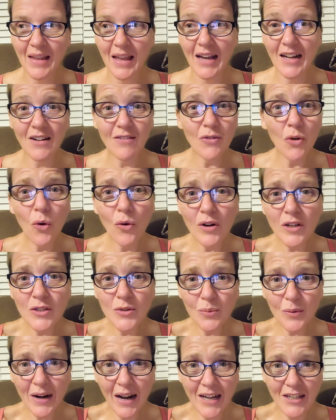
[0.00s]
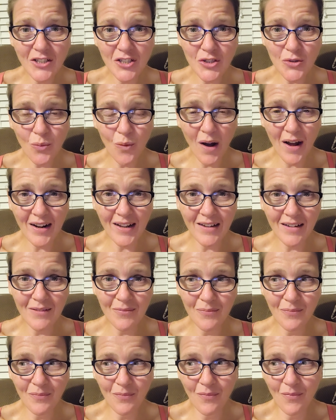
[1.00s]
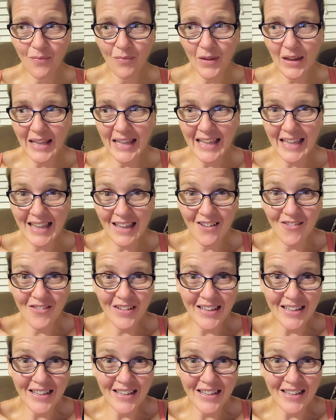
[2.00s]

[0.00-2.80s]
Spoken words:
And of course, when I just want to give